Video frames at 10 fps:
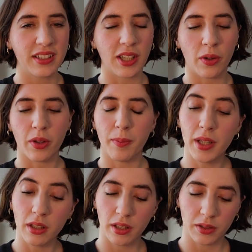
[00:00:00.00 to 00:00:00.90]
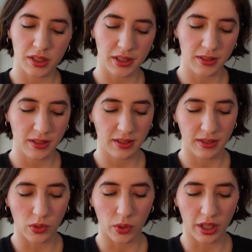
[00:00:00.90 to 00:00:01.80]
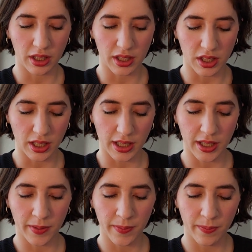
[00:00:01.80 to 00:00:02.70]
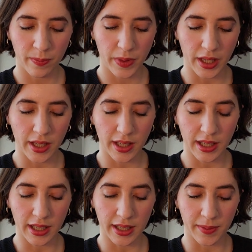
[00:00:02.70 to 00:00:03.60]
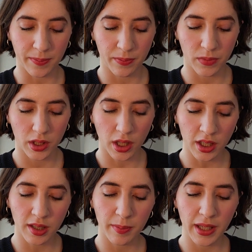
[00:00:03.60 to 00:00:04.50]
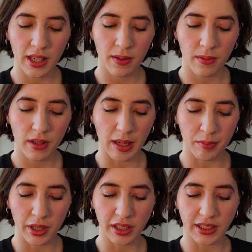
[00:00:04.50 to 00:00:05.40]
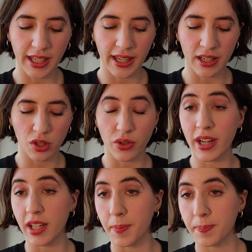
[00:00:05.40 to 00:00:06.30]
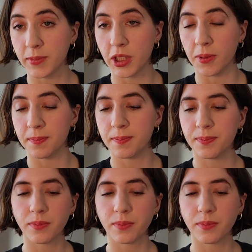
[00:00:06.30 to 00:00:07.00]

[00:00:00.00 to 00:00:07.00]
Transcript: So the middle notes, according to this card, are tonka bean, ambroxan, and geranium. So